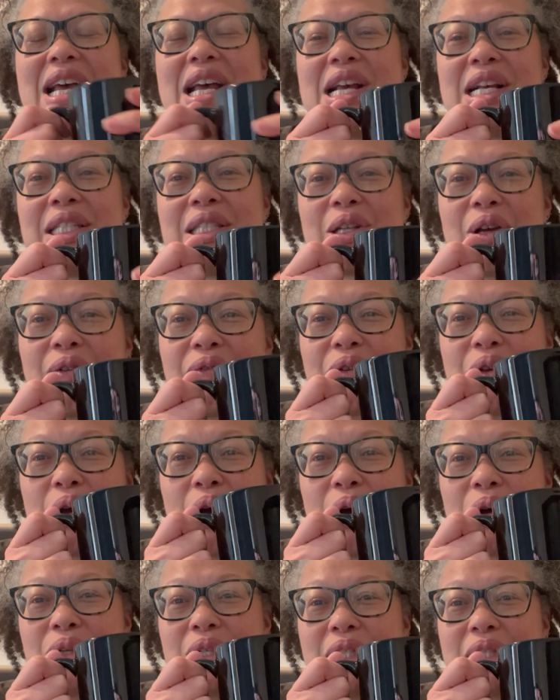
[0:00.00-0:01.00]
So if you
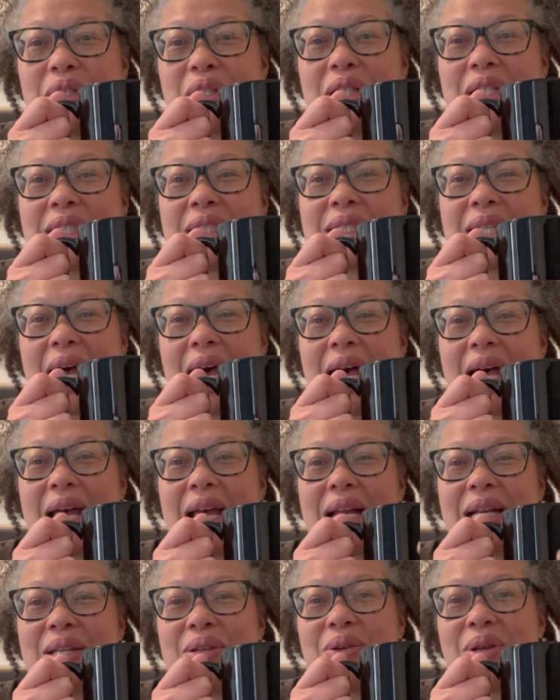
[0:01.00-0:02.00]
hold it to the
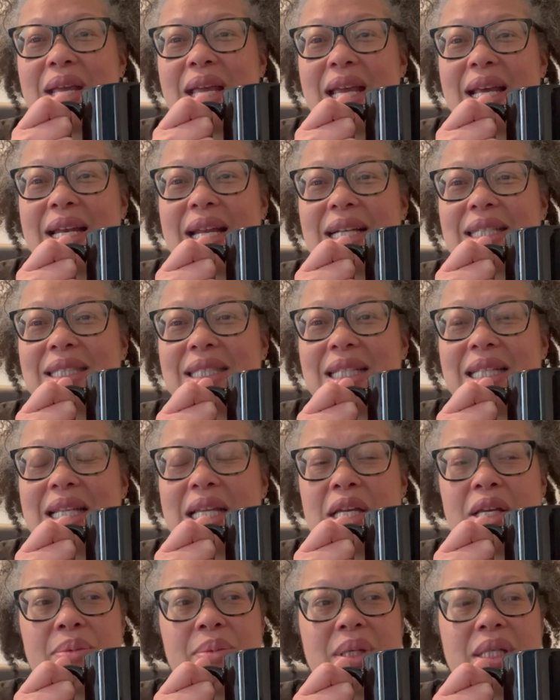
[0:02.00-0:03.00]
side, you cannot see
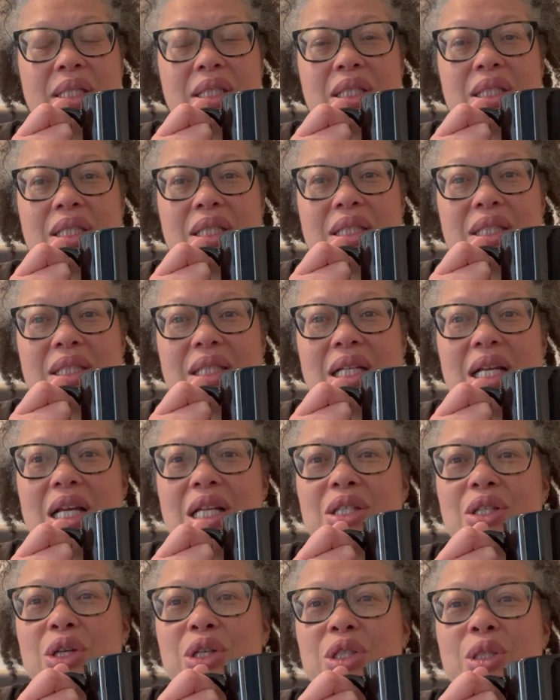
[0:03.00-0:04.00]
the image.
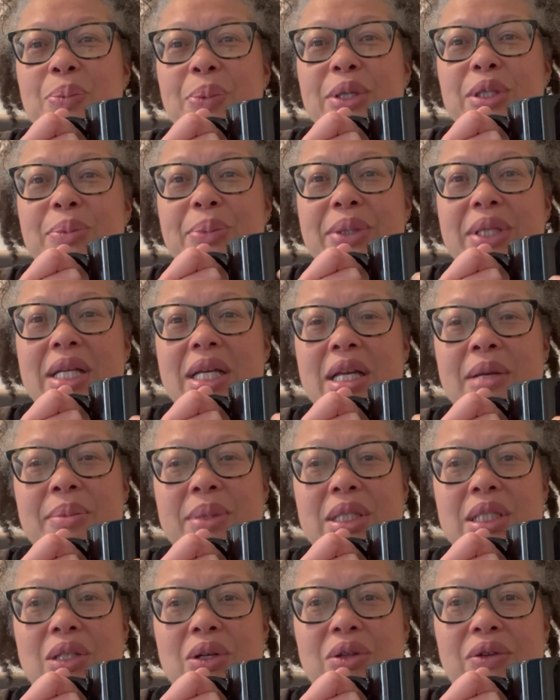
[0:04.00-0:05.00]
So you're supposed to put the
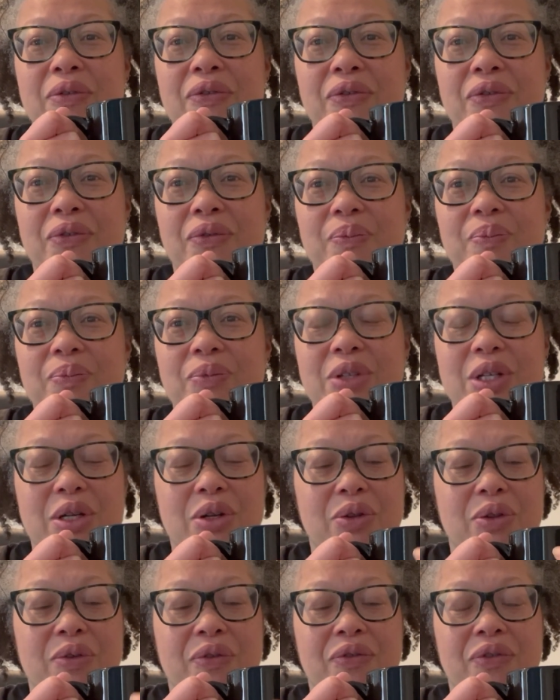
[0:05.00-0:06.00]
image on
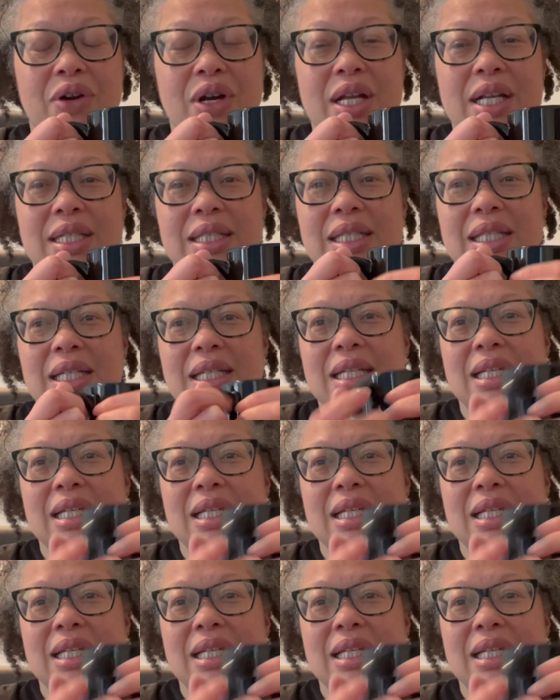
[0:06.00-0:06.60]
the front